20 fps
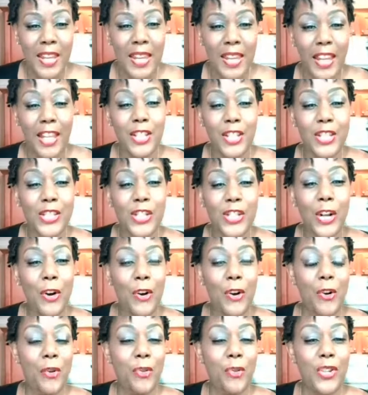And
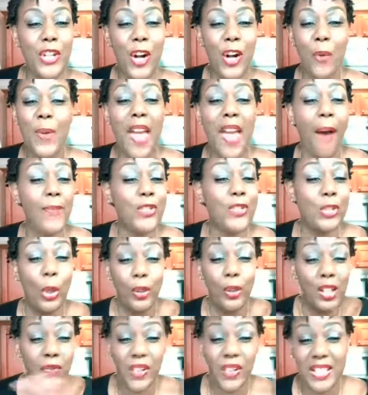so, we have
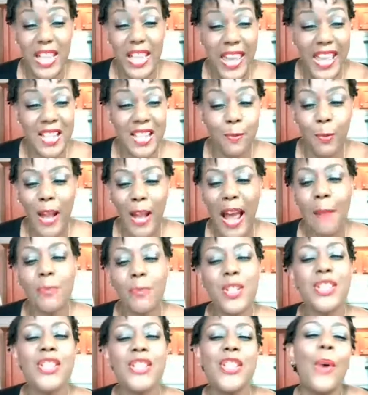stories for days, but I'm
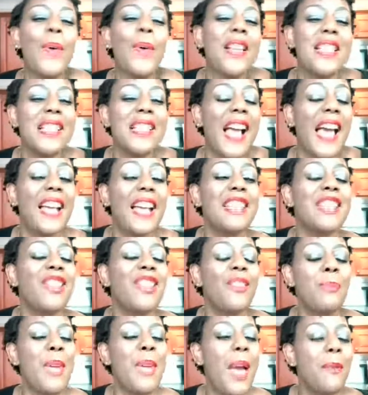just so excited to
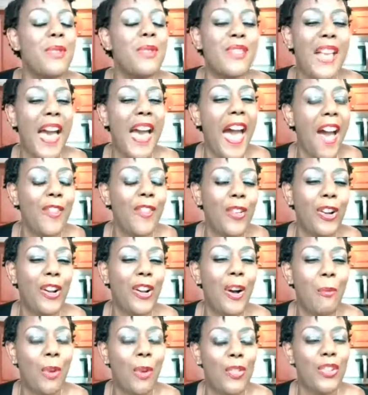be able to have her
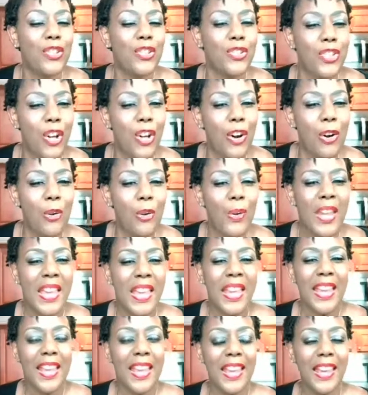come on the show
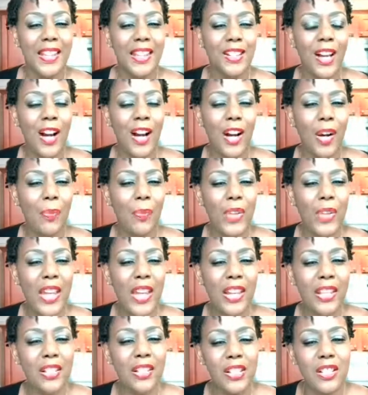and
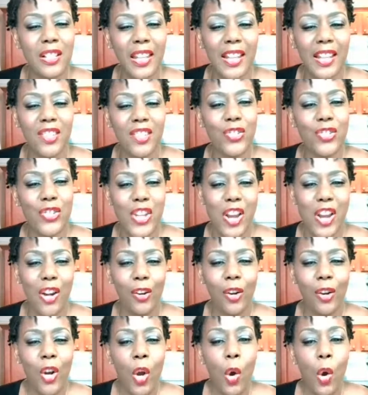cook and
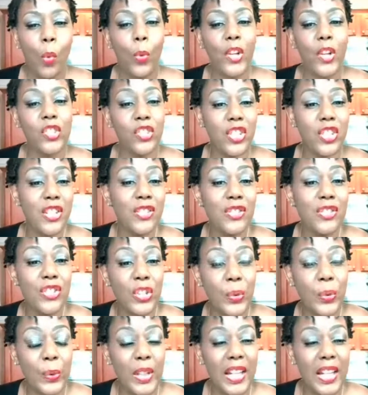share what she's
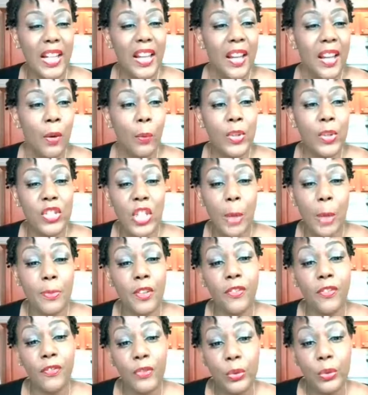doing in terms
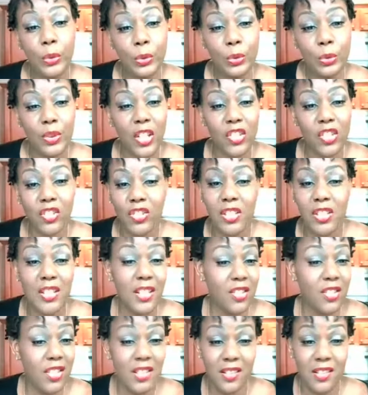of food, because
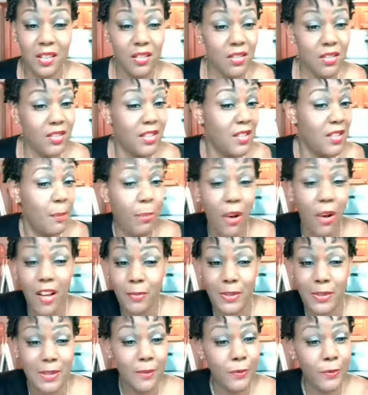she's a boss
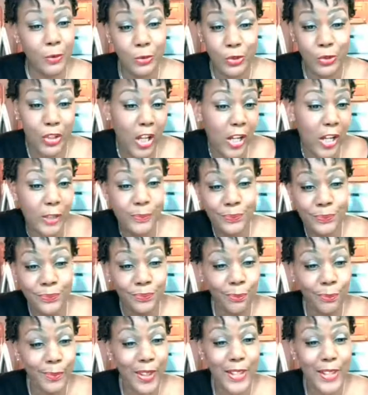with some food, y'all.
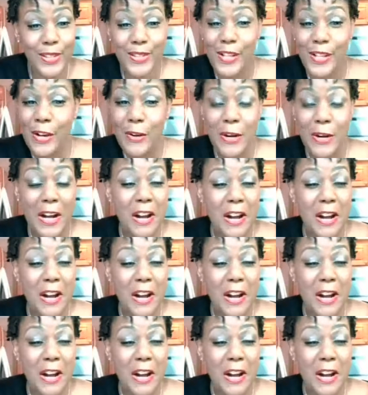And so